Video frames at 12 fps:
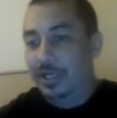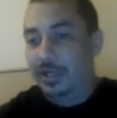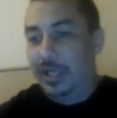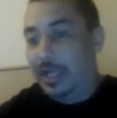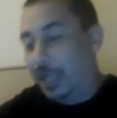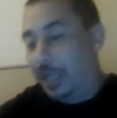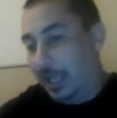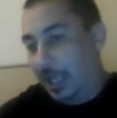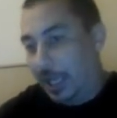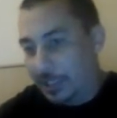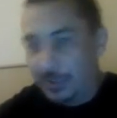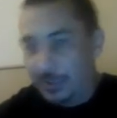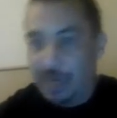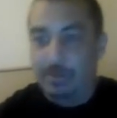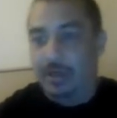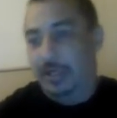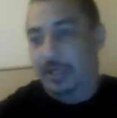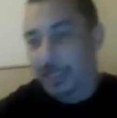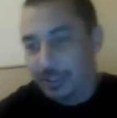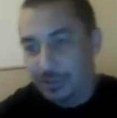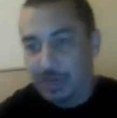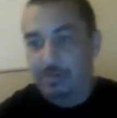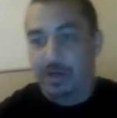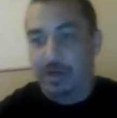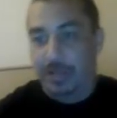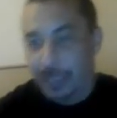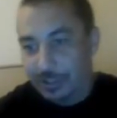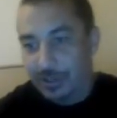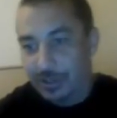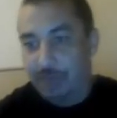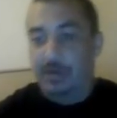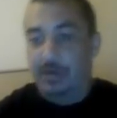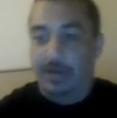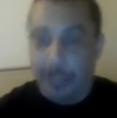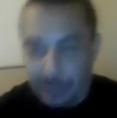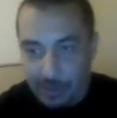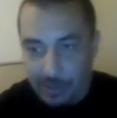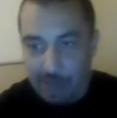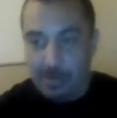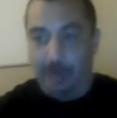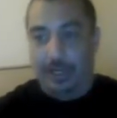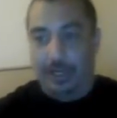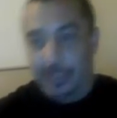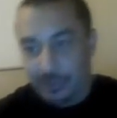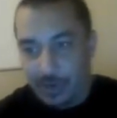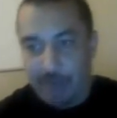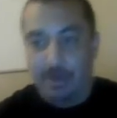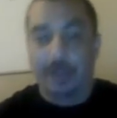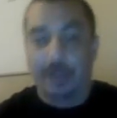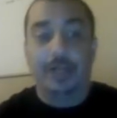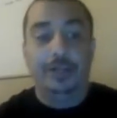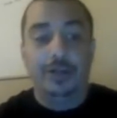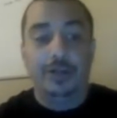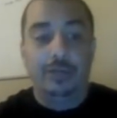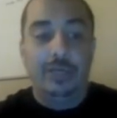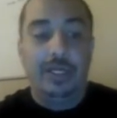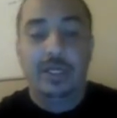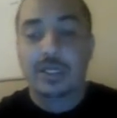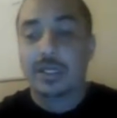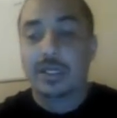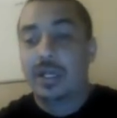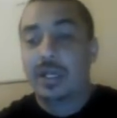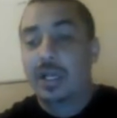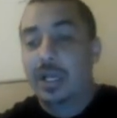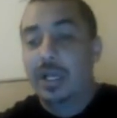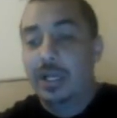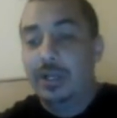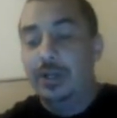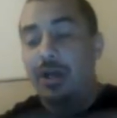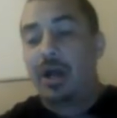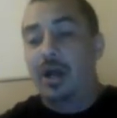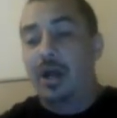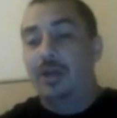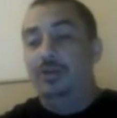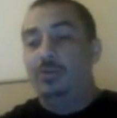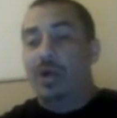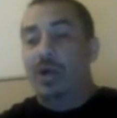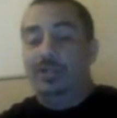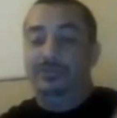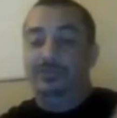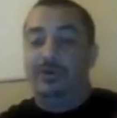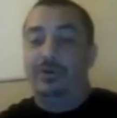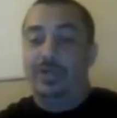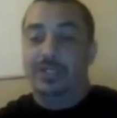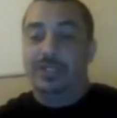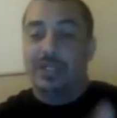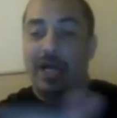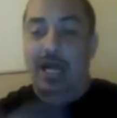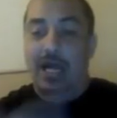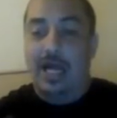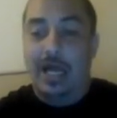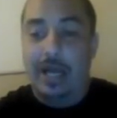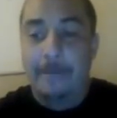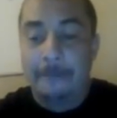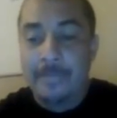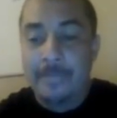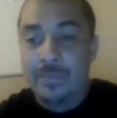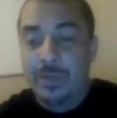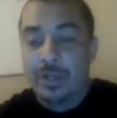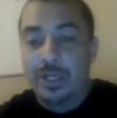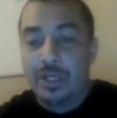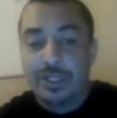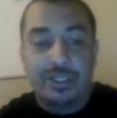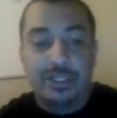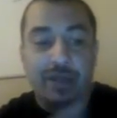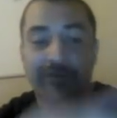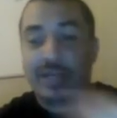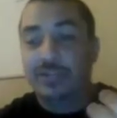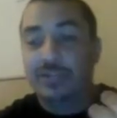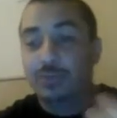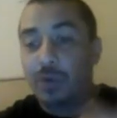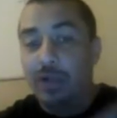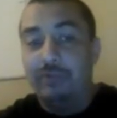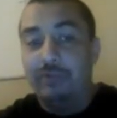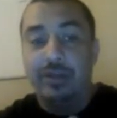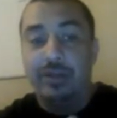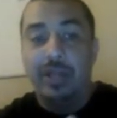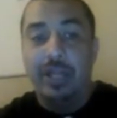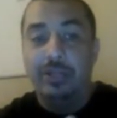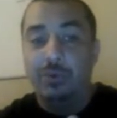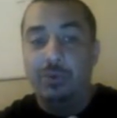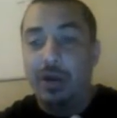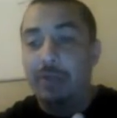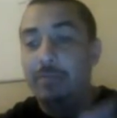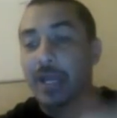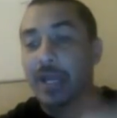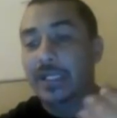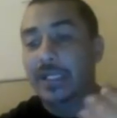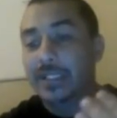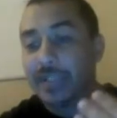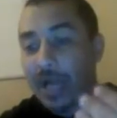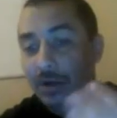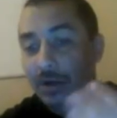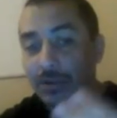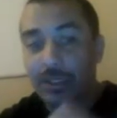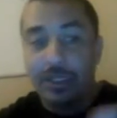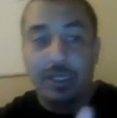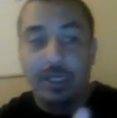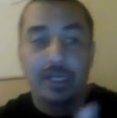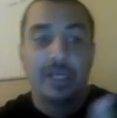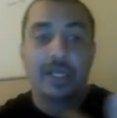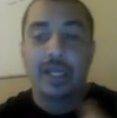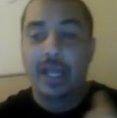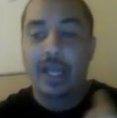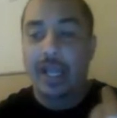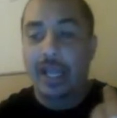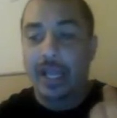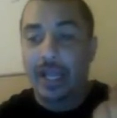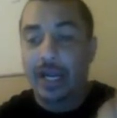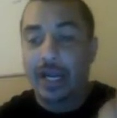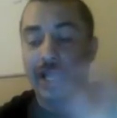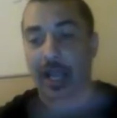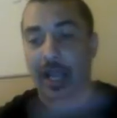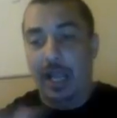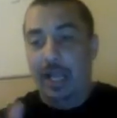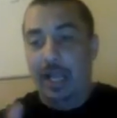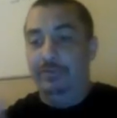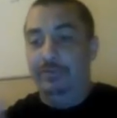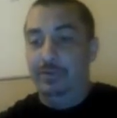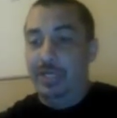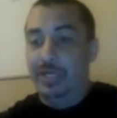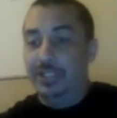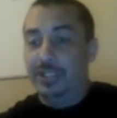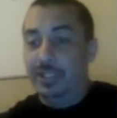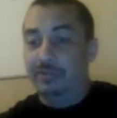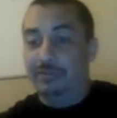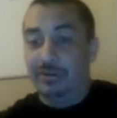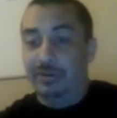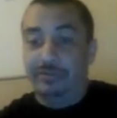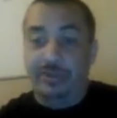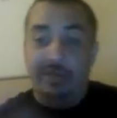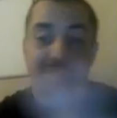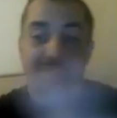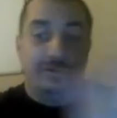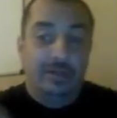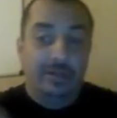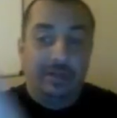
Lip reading: like Instagram marketing, Instagram marketing, Instagram marketing, Instagram marketing, Instagram marketing. You know what I mean? You want to focus on stuff that's relevant, and you want to make it sound good. And if you didn't see the first video,